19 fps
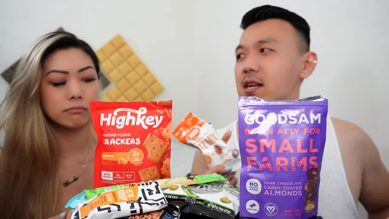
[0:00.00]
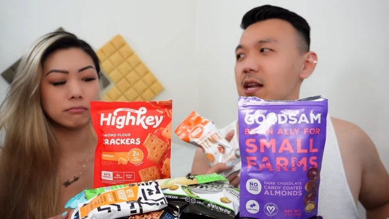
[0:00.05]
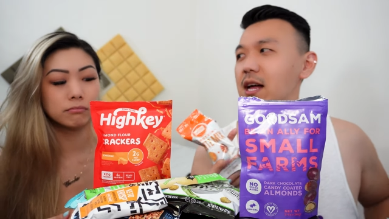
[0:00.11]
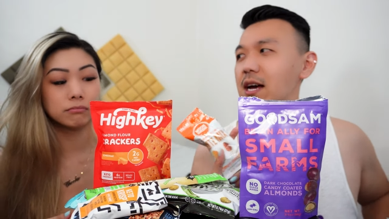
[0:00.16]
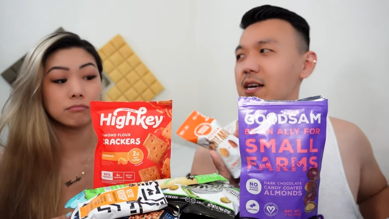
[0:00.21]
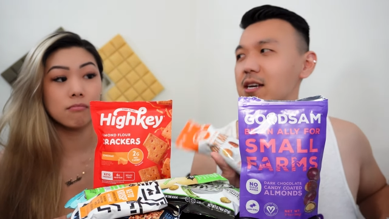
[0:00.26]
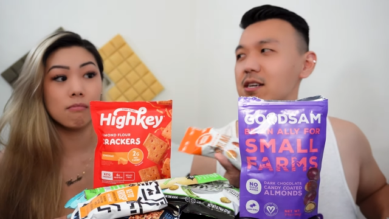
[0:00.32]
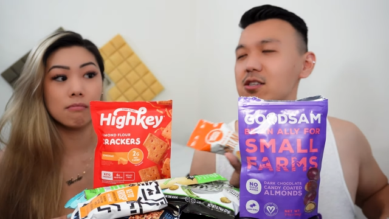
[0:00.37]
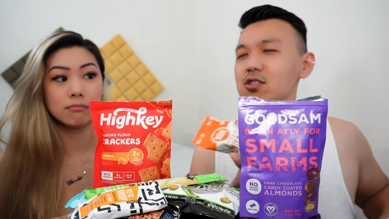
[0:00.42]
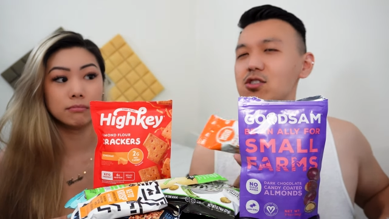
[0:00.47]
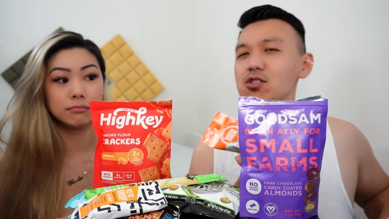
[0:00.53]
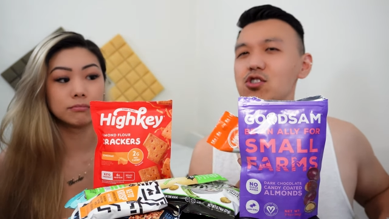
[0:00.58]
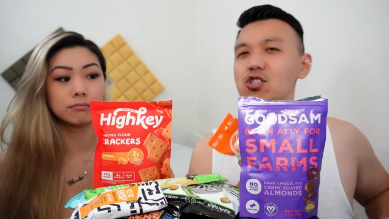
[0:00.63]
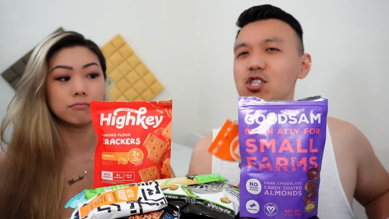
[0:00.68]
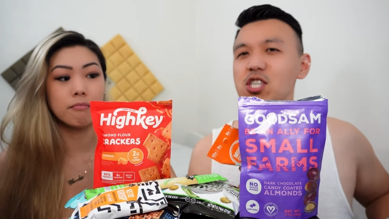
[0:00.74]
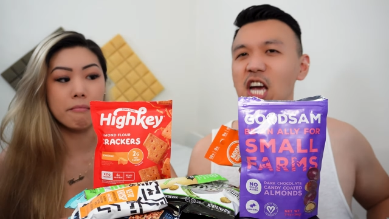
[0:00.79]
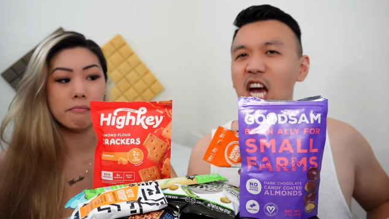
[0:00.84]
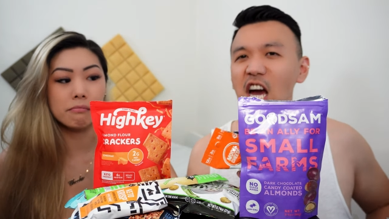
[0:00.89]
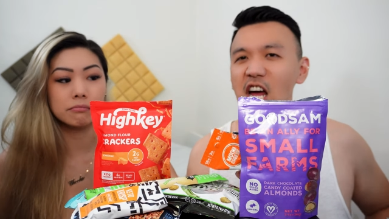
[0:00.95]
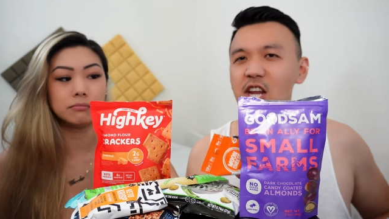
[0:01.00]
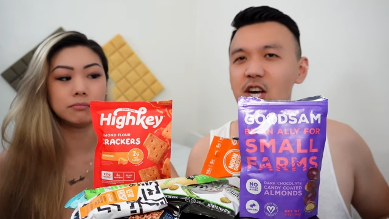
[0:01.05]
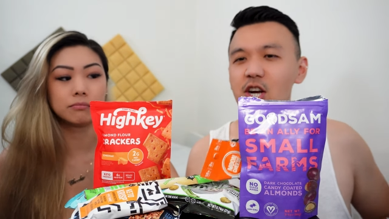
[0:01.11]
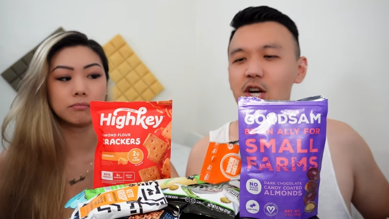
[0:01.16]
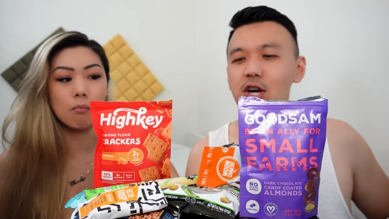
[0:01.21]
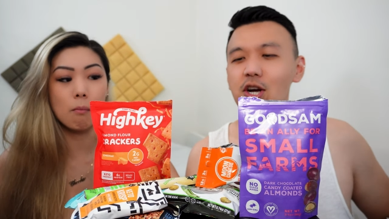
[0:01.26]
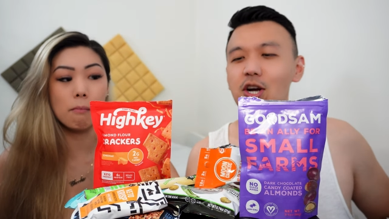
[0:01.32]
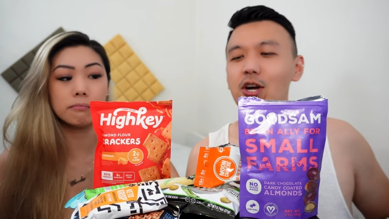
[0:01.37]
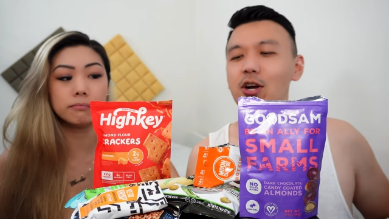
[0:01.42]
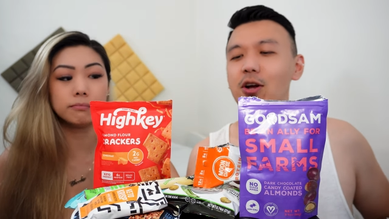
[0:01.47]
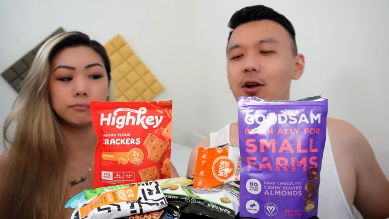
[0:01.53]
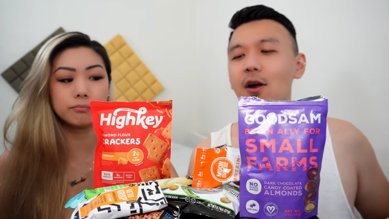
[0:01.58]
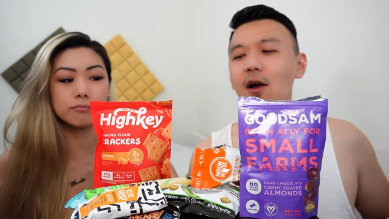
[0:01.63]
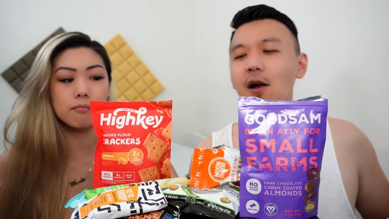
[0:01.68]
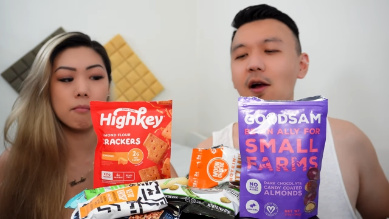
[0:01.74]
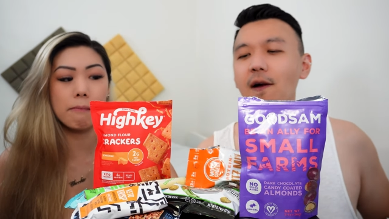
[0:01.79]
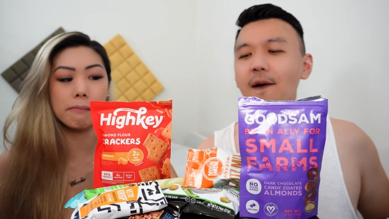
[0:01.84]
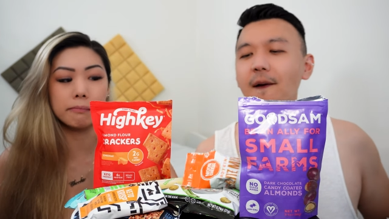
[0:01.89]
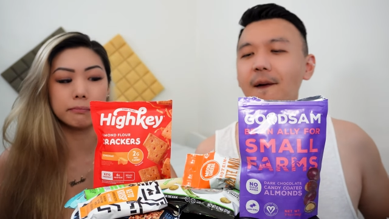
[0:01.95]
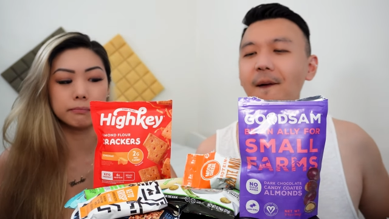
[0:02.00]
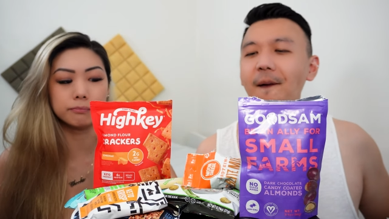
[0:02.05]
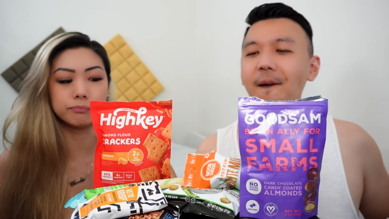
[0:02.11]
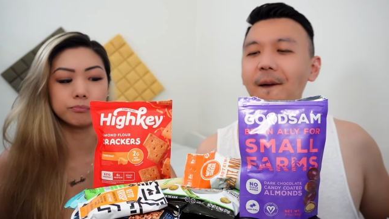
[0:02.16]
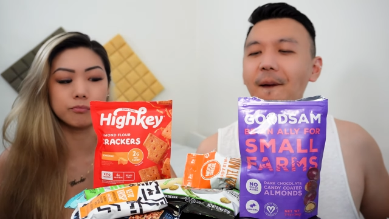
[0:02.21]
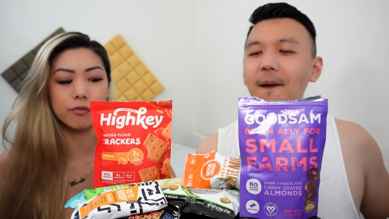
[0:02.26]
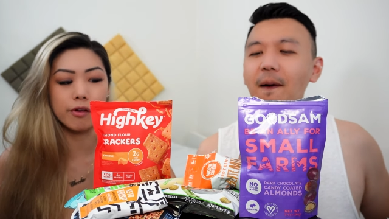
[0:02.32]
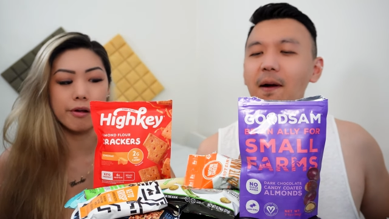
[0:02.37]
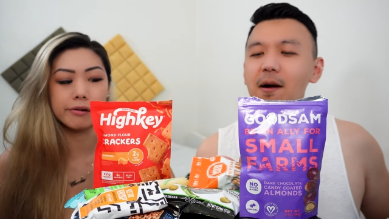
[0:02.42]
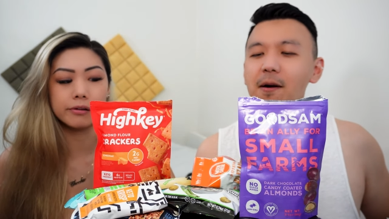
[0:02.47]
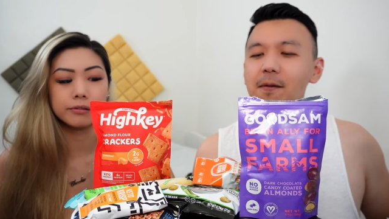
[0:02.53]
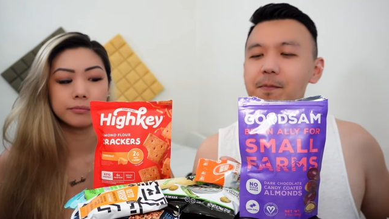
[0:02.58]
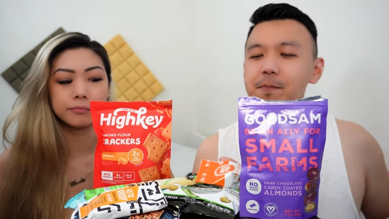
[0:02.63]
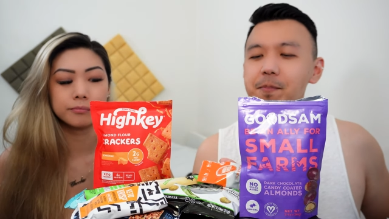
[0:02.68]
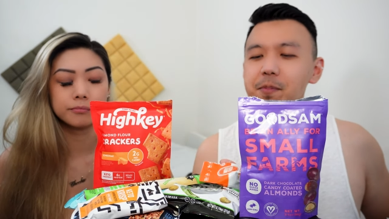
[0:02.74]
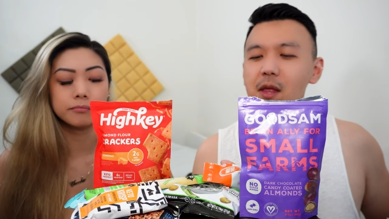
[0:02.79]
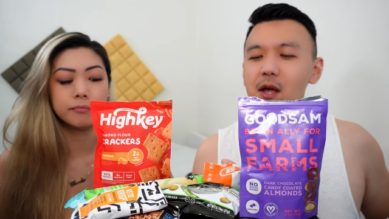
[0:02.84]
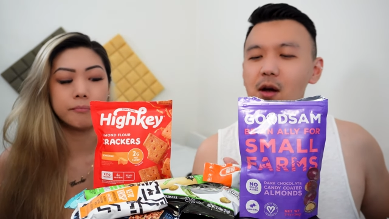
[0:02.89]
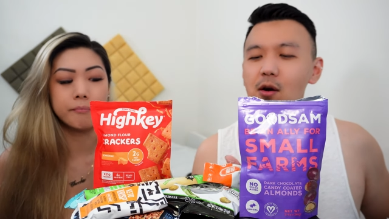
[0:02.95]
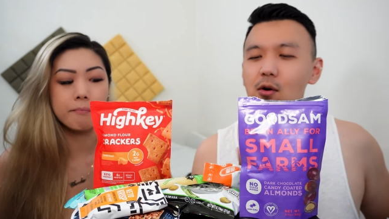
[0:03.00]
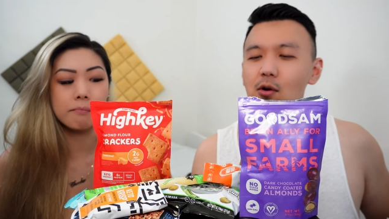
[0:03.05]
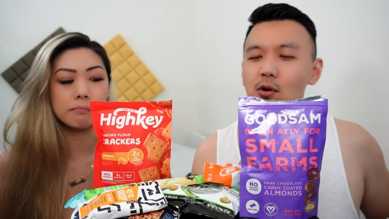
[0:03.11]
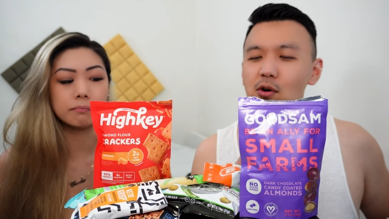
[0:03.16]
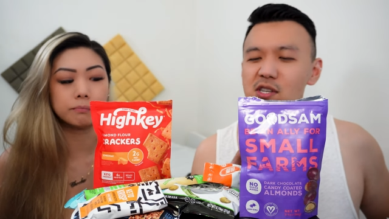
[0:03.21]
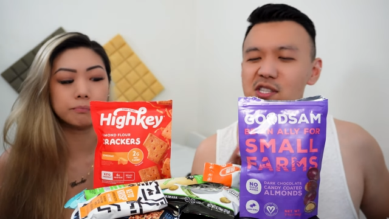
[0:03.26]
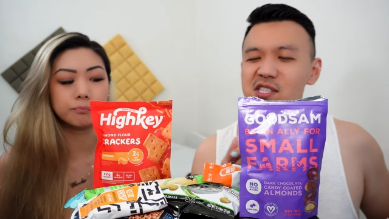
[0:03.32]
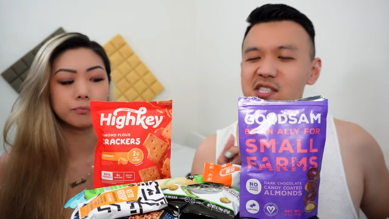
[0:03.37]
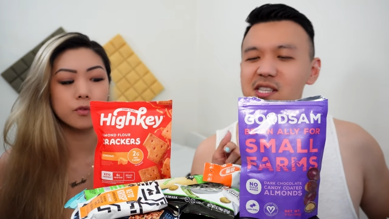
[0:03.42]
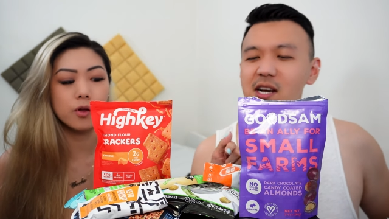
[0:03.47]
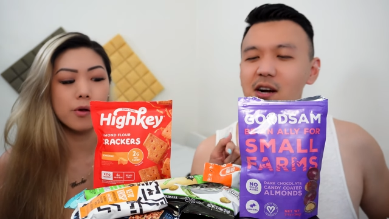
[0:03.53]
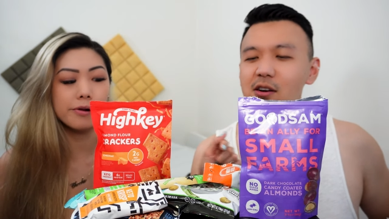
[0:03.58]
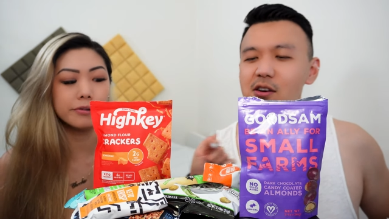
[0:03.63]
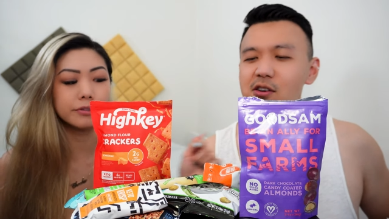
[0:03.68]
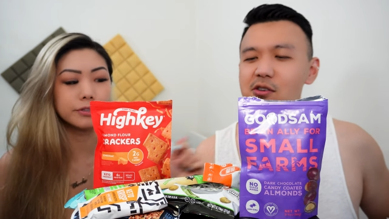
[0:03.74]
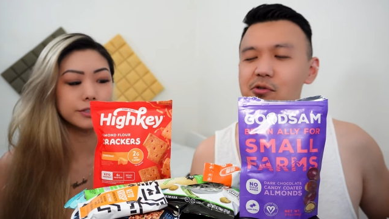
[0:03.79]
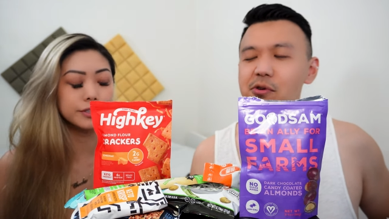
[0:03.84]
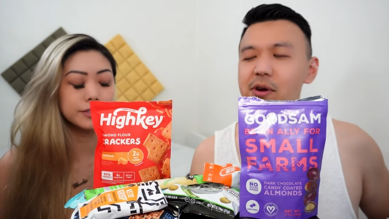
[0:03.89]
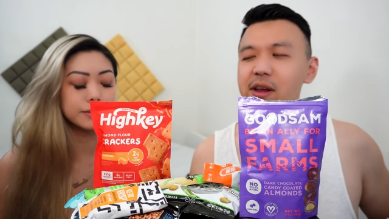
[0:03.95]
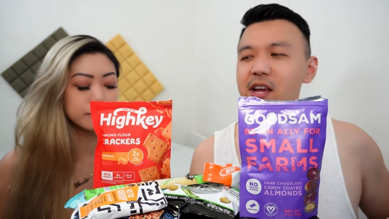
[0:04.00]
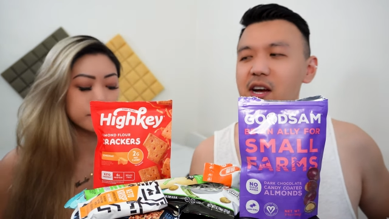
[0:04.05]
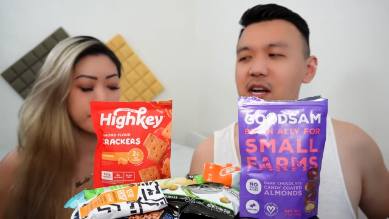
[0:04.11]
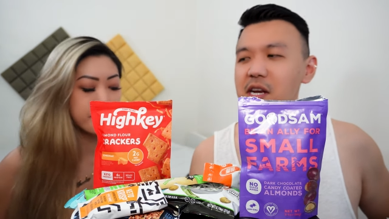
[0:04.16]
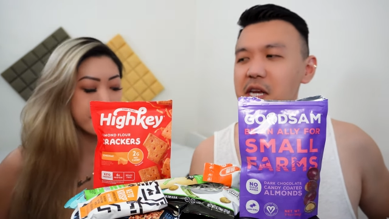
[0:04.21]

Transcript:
Speaker 1: like cheddar mm. or sour cream